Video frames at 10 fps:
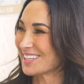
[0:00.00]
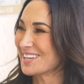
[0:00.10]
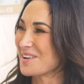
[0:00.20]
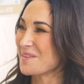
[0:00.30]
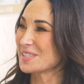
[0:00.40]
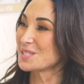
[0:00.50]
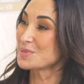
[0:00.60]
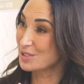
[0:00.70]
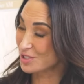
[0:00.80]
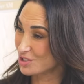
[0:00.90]
Mm-hmm. Someone
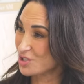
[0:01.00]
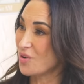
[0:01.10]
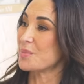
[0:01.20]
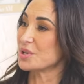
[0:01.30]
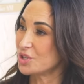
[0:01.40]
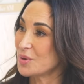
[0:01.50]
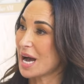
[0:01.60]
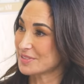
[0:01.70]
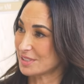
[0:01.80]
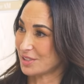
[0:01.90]
else can do them, but you
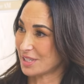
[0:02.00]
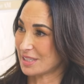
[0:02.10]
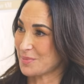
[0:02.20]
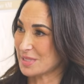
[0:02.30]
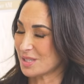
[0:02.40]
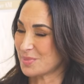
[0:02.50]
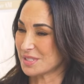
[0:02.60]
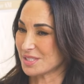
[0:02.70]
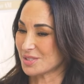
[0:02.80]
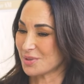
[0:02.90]
have to right. look at them as the
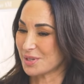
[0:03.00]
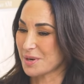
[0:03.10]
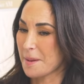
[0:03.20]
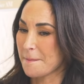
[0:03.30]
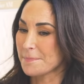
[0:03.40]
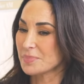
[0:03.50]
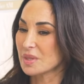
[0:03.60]
business owner. Right.